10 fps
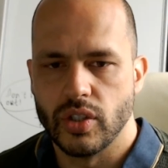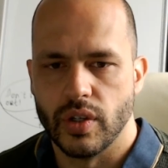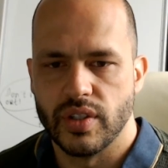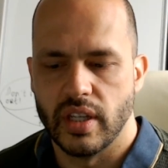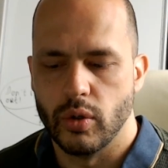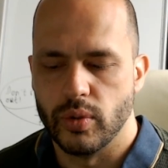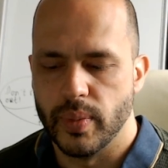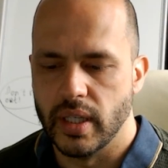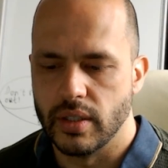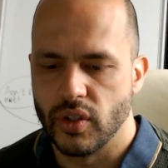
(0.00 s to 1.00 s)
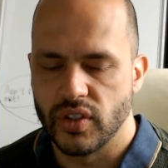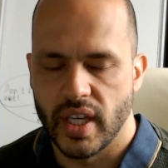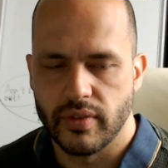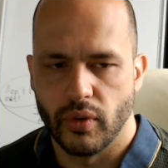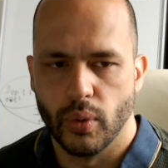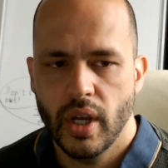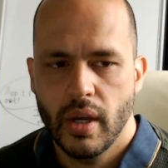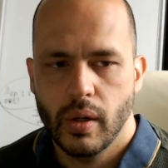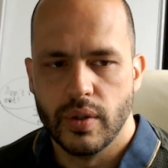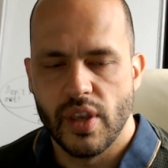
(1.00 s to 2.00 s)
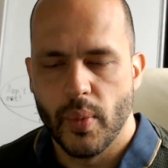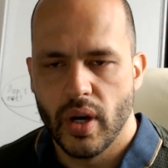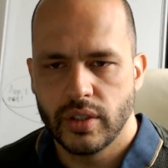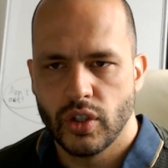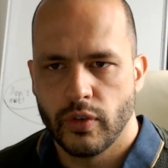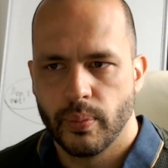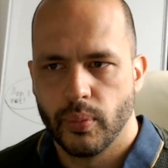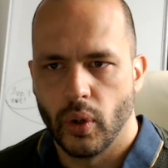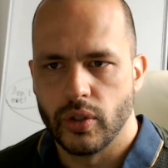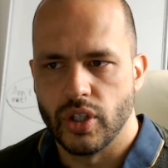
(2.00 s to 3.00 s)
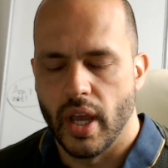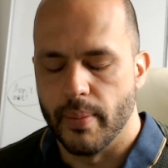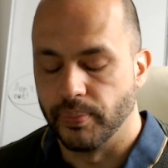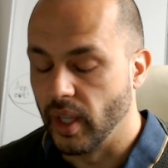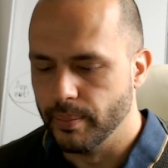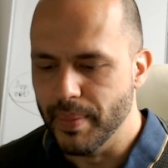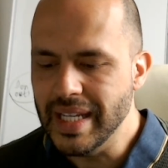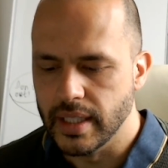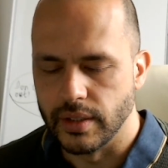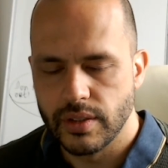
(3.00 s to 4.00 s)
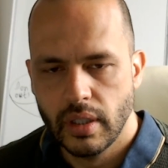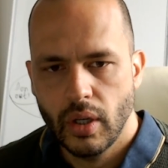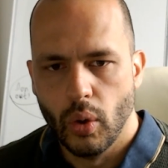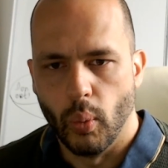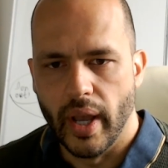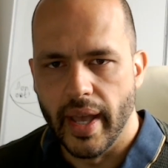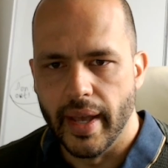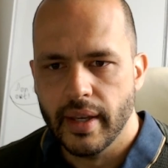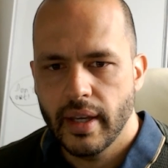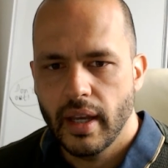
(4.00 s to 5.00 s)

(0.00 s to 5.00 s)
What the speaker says: to see who's being successful, was they marked off meetings where